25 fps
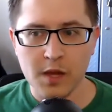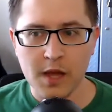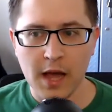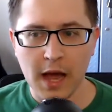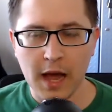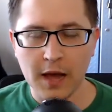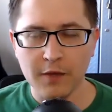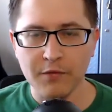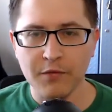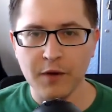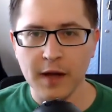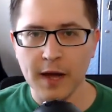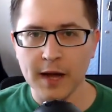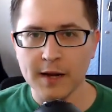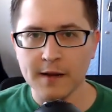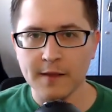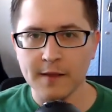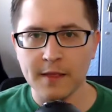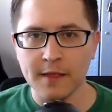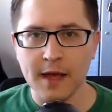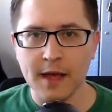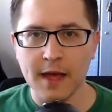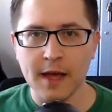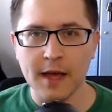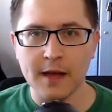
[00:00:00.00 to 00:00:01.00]
I find
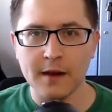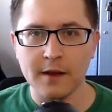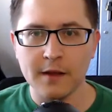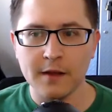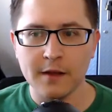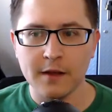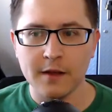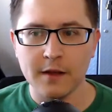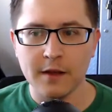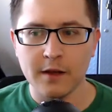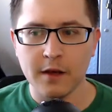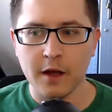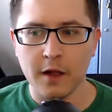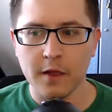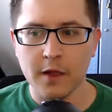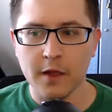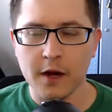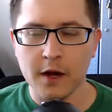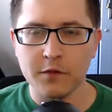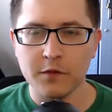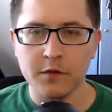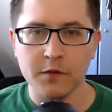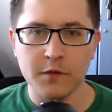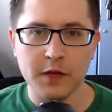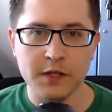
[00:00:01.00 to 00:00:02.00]
that a lot
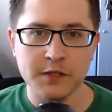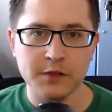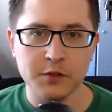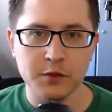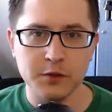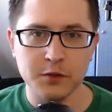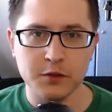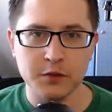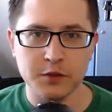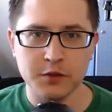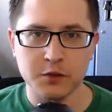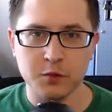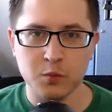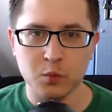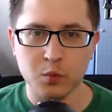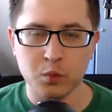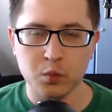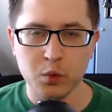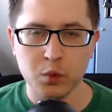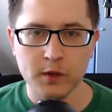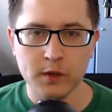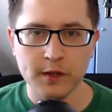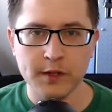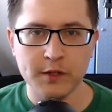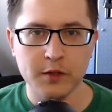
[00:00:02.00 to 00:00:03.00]
of investors just
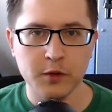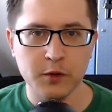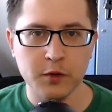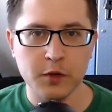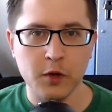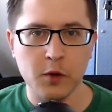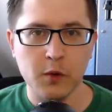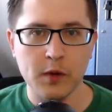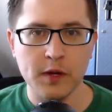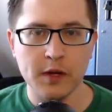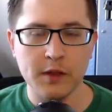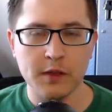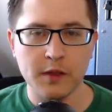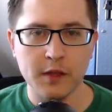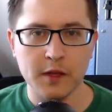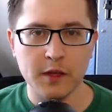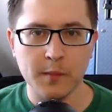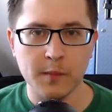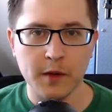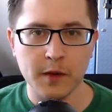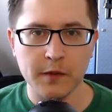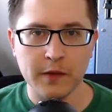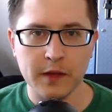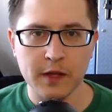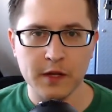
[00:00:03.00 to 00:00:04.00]
really don't know anything
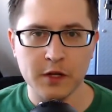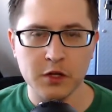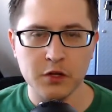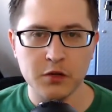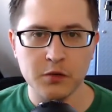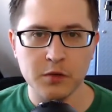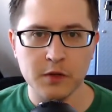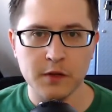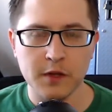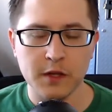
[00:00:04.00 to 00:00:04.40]
about the industry.